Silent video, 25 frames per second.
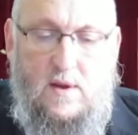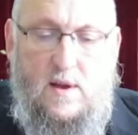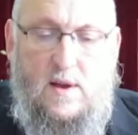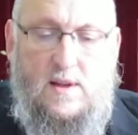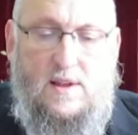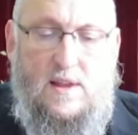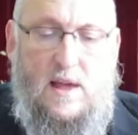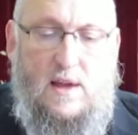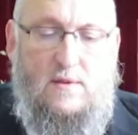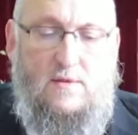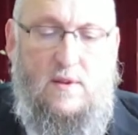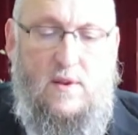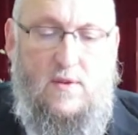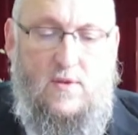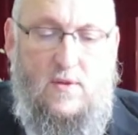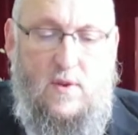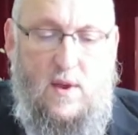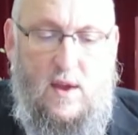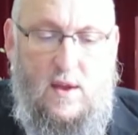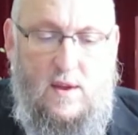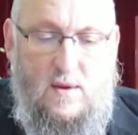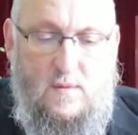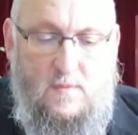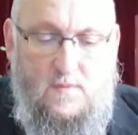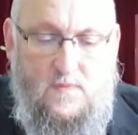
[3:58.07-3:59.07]
Klal
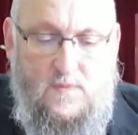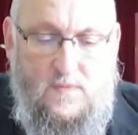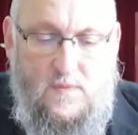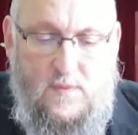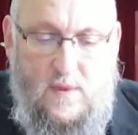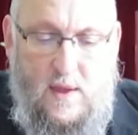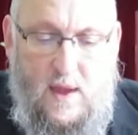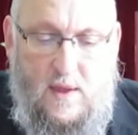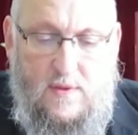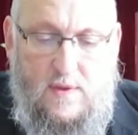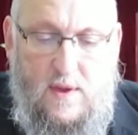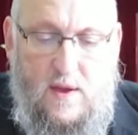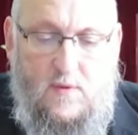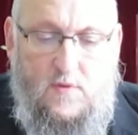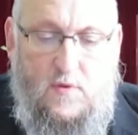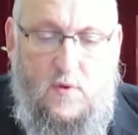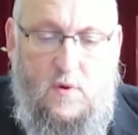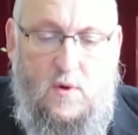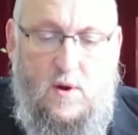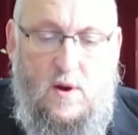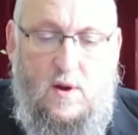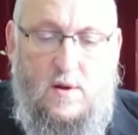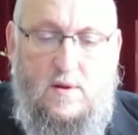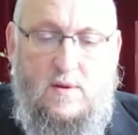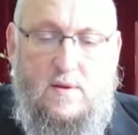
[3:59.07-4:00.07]
Yisrael, and
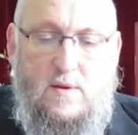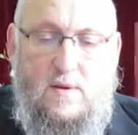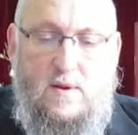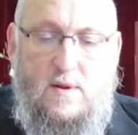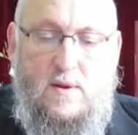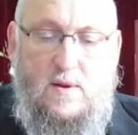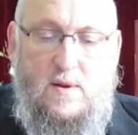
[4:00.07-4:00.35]
therefore,